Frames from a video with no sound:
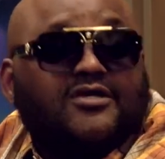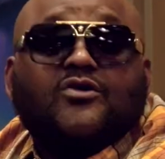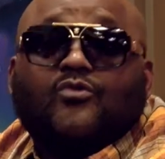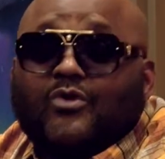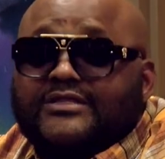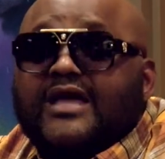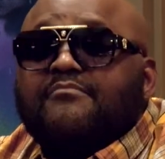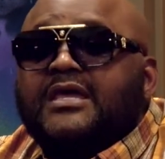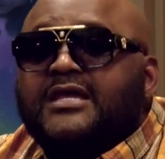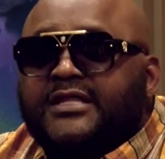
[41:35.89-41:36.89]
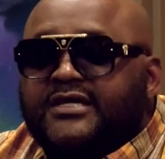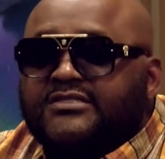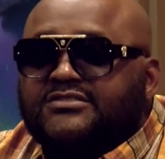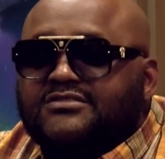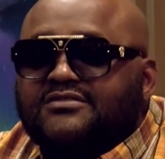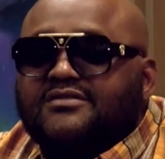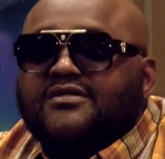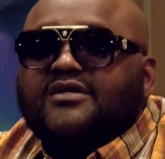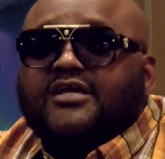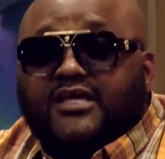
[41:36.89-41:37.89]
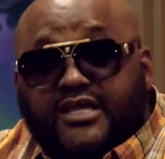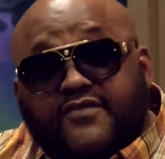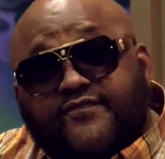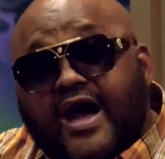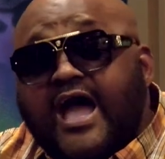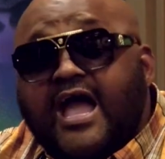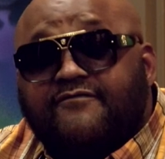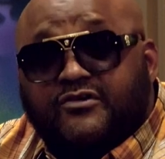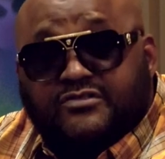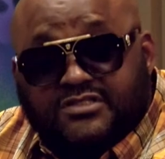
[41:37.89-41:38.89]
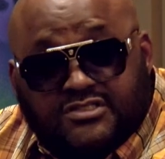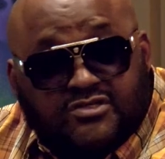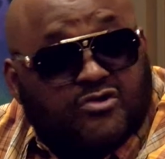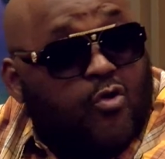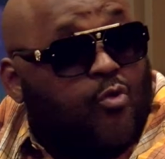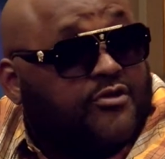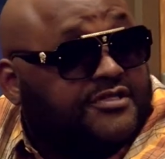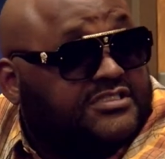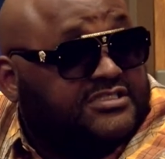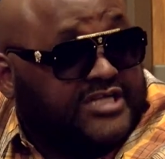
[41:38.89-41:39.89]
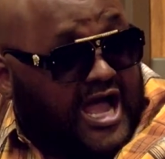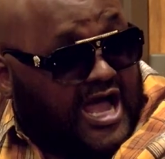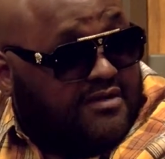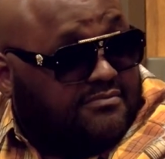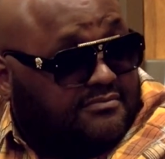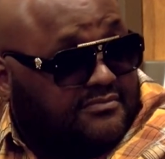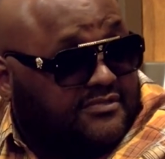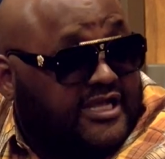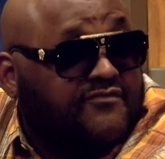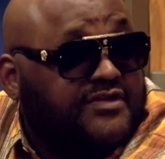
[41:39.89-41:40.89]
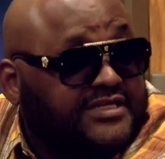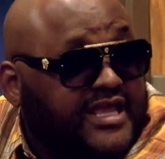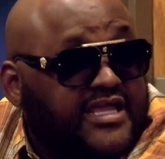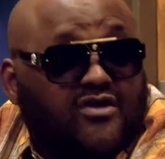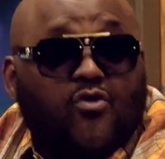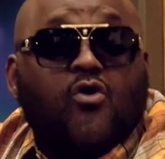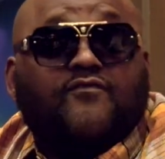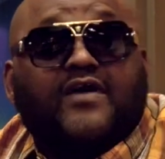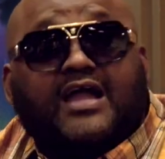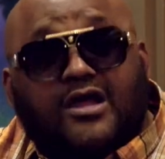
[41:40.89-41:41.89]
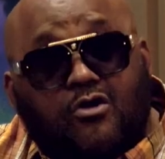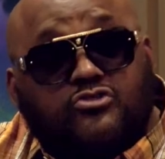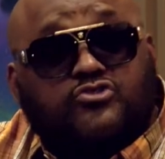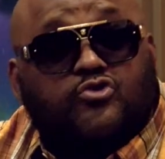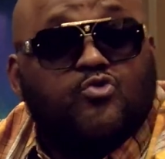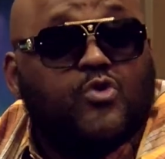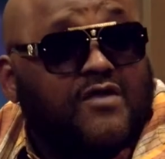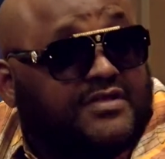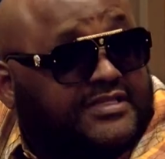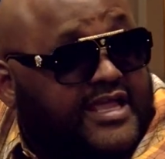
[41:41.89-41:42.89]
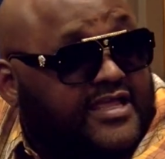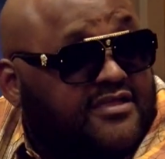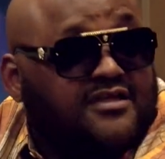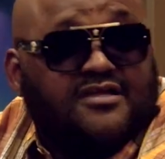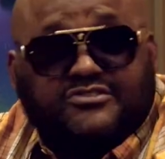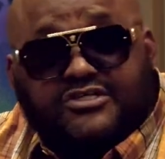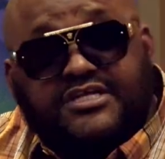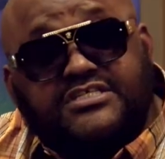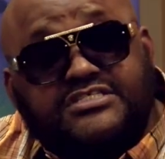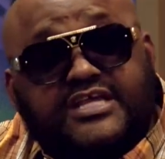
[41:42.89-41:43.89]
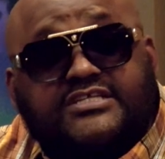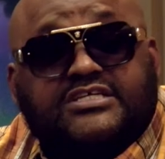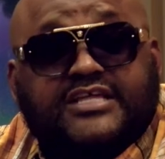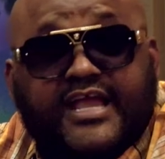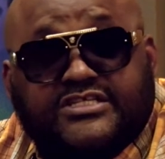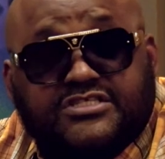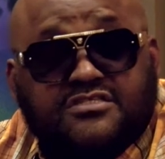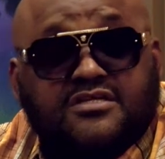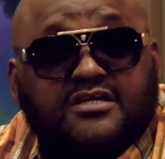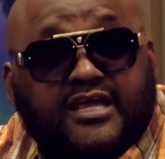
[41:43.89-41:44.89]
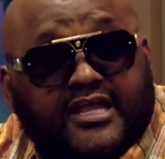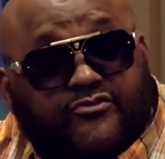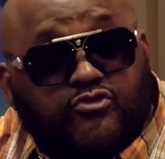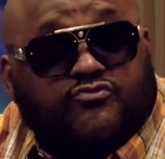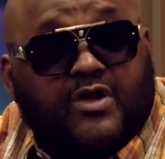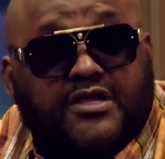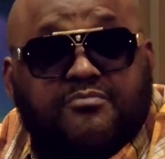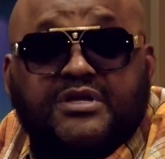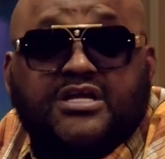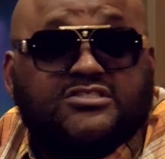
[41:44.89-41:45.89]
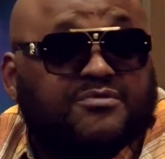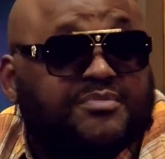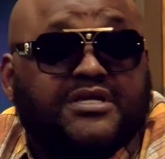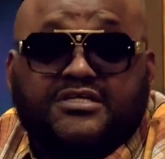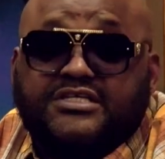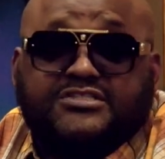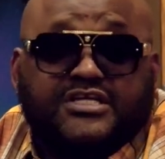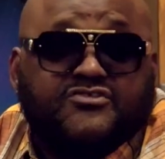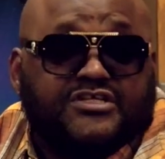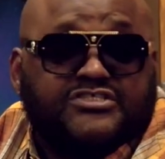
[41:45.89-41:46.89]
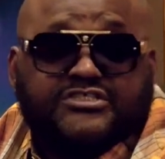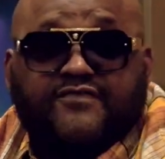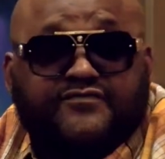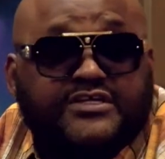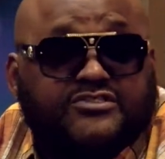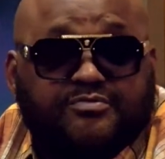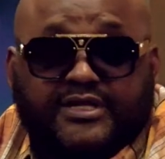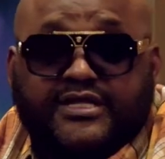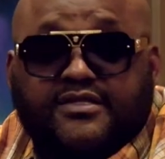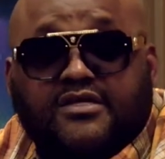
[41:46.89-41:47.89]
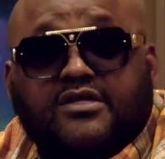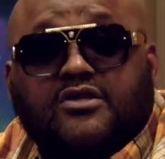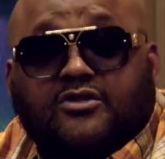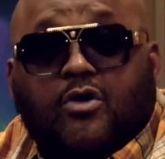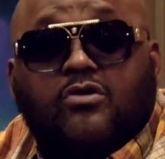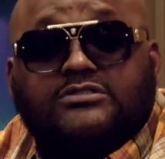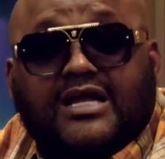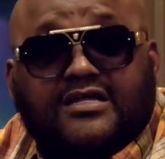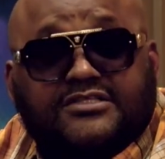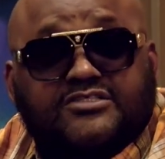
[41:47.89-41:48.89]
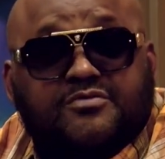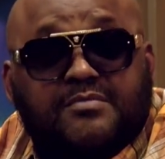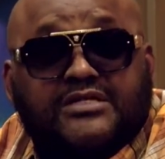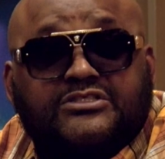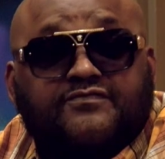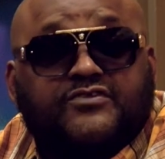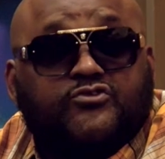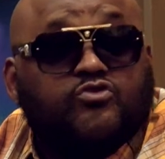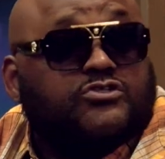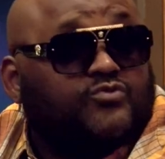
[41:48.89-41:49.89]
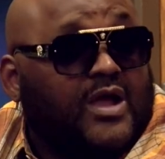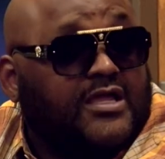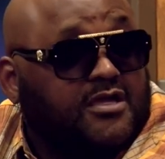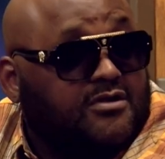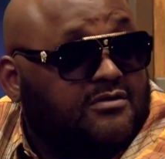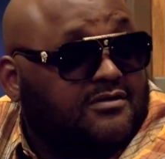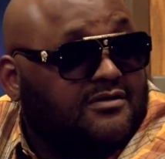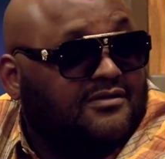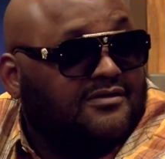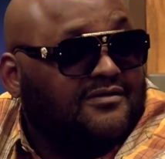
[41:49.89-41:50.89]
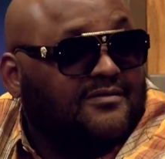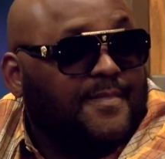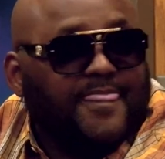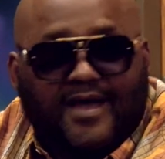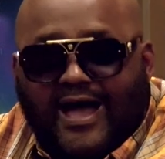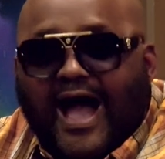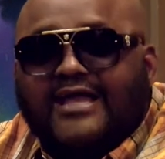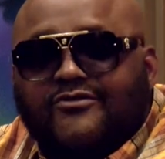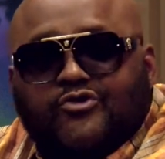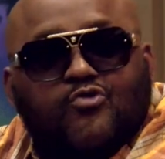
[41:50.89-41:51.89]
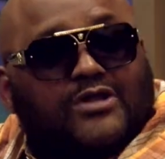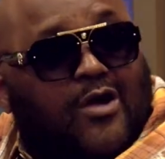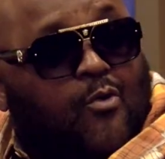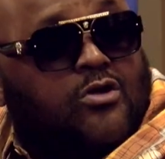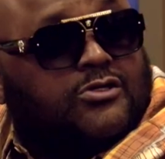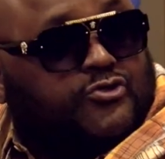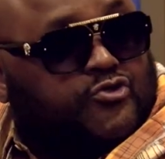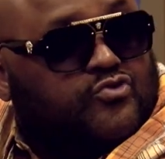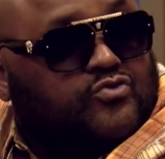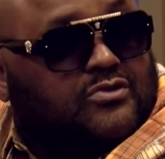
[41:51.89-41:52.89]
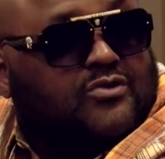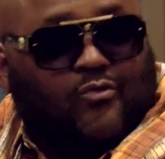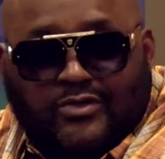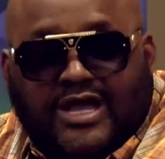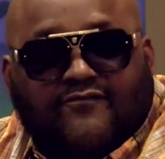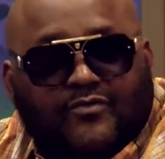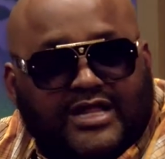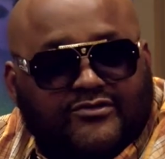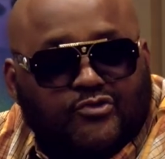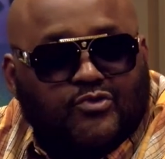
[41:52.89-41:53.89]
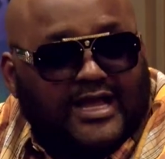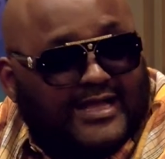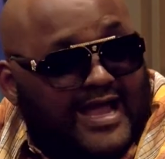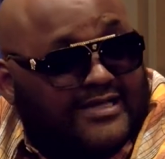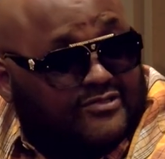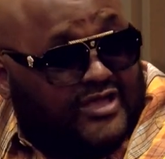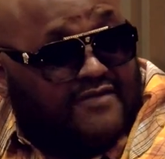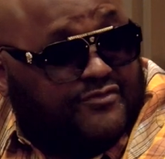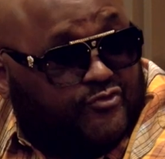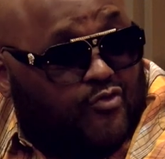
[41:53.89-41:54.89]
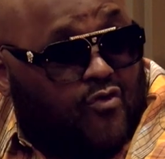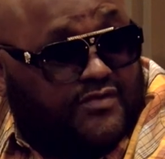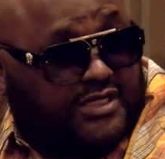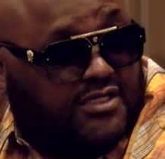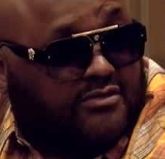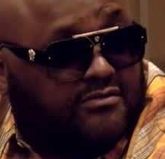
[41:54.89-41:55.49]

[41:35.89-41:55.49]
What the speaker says: What that means is, if I have to go work this job every day, or if I got to go to school every day to get this education and do this right here, because it's self-discipline. Long as I can discipline myself to do this right here, I can do what I want to do when I do what I got to have to do over here.